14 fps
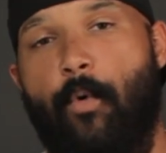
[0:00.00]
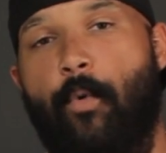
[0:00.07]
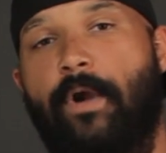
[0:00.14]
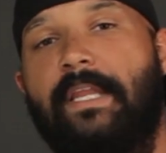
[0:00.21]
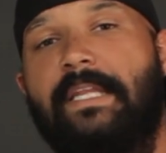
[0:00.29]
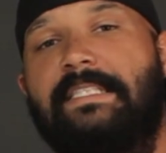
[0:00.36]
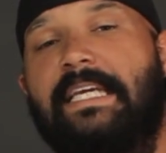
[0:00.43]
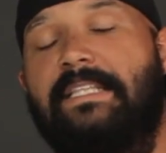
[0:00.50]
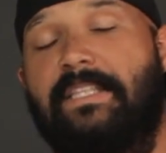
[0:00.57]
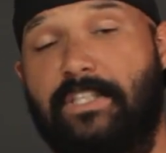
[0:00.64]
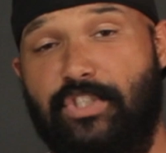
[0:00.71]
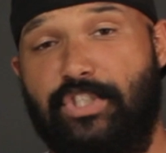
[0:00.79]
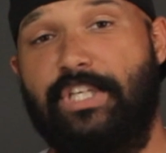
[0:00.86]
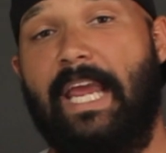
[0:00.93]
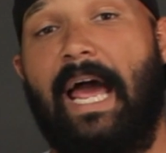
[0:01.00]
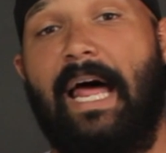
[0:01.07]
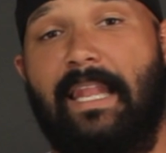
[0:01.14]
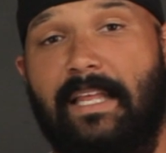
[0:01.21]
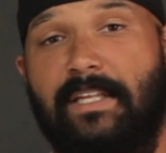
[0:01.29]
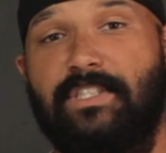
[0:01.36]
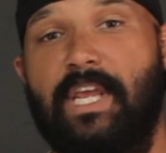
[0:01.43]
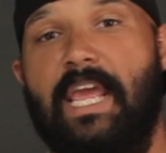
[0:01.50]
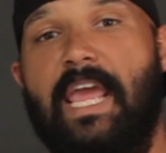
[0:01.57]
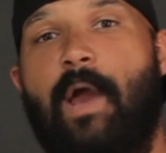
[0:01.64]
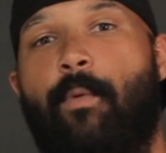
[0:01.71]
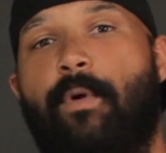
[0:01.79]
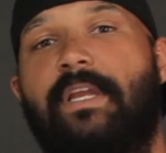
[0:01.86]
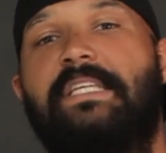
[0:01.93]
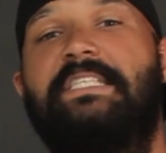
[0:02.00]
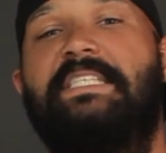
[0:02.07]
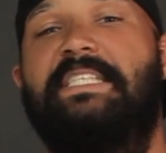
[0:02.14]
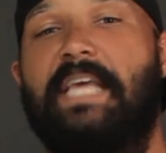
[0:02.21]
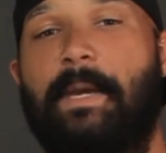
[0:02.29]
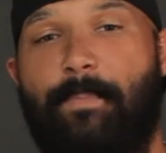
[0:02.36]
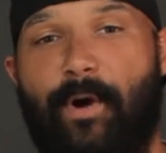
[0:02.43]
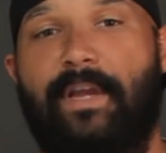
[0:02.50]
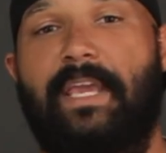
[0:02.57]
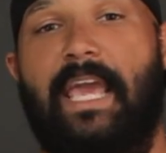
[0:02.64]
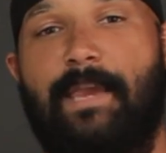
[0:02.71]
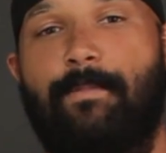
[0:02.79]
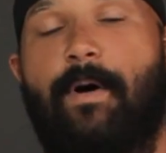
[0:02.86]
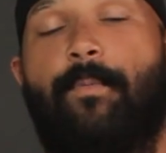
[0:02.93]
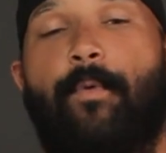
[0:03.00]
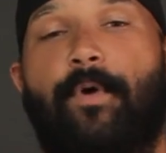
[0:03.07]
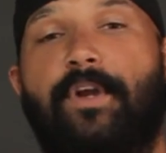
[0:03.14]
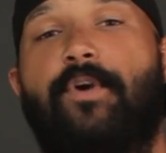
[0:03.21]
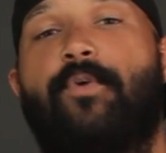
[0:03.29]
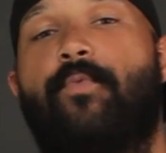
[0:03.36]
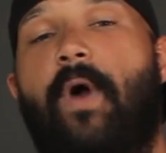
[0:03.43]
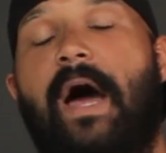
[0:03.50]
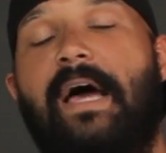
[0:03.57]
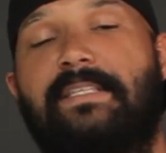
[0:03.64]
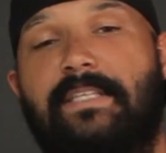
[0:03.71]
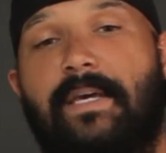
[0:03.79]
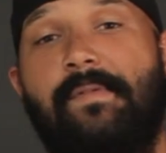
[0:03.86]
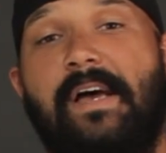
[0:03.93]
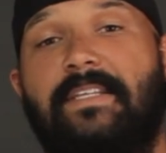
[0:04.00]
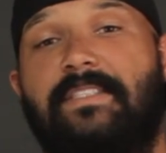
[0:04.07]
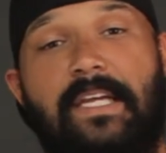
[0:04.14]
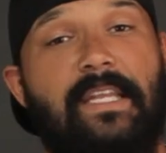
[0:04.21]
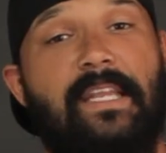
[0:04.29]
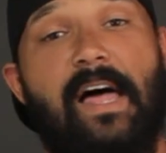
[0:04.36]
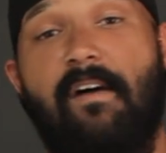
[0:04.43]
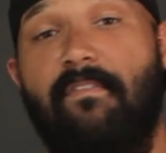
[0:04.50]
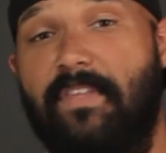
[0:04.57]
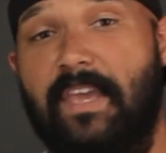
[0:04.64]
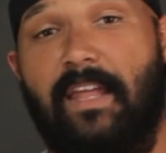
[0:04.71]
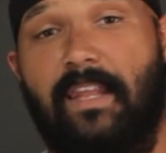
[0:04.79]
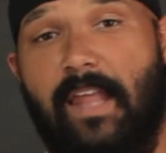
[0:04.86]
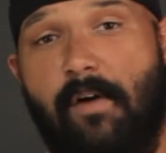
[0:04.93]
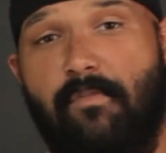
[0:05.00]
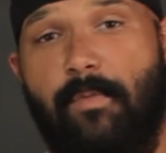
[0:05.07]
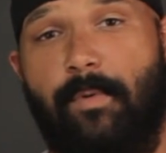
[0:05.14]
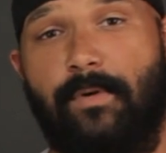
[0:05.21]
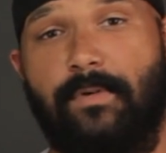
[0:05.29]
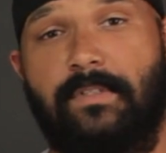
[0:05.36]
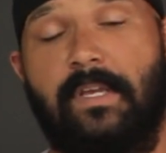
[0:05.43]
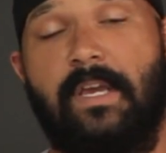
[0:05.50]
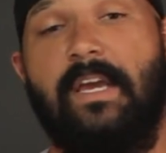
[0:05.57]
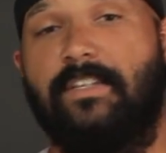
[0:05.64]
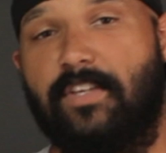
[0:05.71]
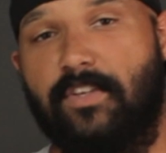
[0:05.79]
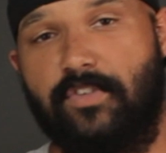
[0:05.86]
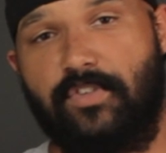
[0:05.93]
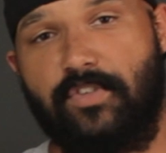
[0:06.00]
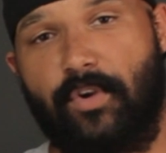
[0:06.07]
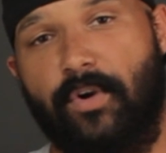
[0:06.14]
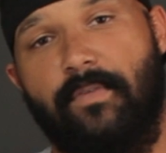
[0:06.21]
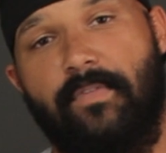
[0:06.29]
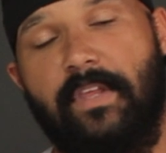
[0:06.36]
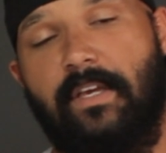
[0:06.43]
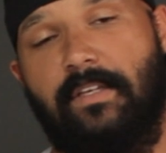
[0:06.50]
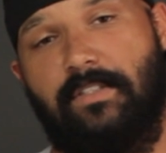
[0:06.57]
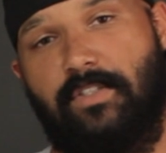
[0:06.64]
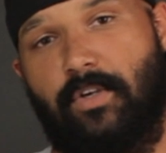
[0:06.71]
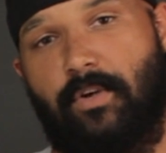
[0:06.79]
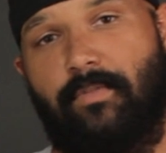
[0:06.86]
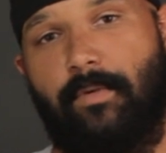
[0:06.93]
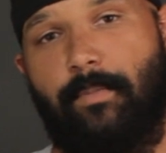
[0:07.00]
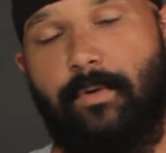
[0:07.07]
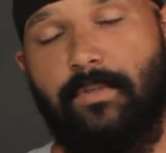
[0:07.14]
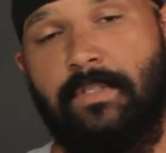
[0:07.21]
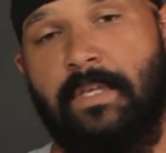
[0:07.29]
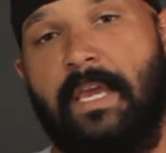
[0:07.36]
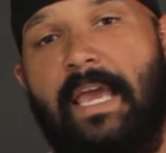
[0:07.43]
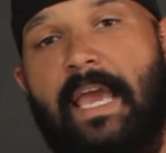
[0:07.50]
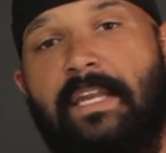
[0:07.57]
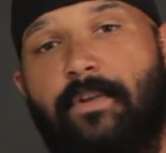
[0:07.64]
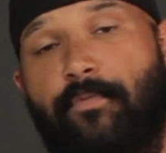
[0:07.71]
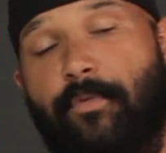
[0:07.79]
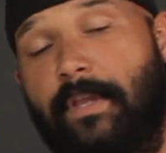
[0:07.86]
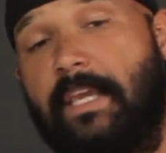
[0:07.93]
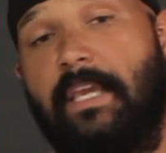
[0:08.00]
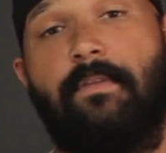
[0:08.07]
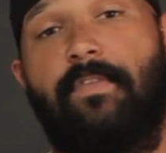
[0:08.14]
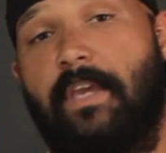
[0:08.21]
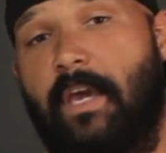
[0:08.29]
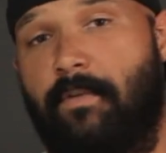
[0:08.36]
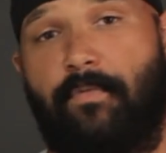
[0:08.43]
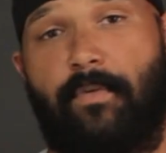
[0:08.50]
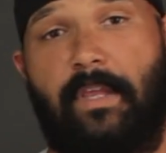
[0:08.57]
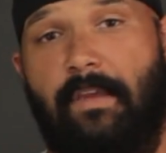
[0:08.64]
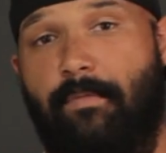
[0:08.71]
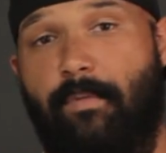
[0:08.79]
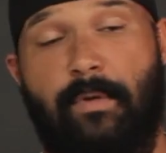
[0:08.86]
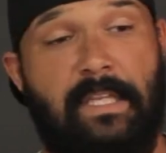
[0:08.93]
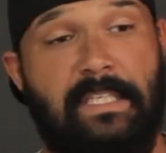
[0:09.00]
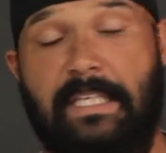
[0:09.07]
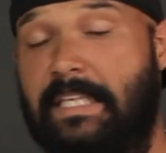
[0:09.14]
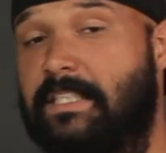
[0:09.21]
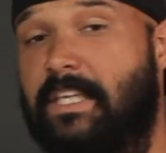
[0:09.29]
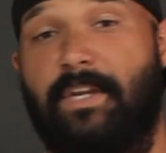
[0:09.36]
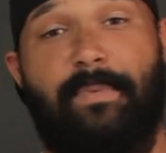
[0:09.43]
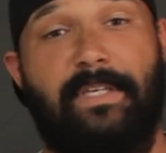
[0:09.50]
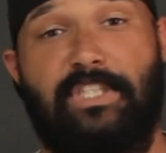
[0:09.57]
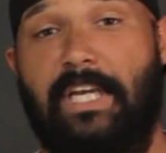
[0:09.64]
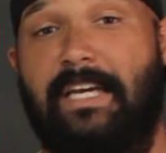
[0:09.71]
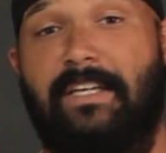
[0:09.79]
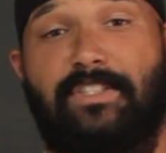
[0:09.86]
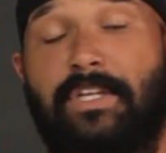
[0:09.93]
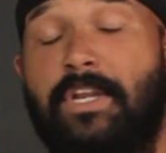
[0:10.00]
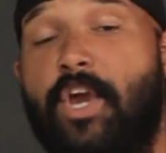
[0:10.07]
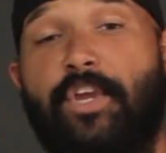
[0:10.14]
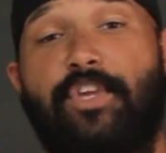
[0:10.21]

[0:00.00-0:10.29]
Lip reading: We're going to take the challenge and we're going to step our game up. We're going to rise up to love the unlovables, to serve the unservables, and to forgive the unforgivable. Listen, it's going to be challenging.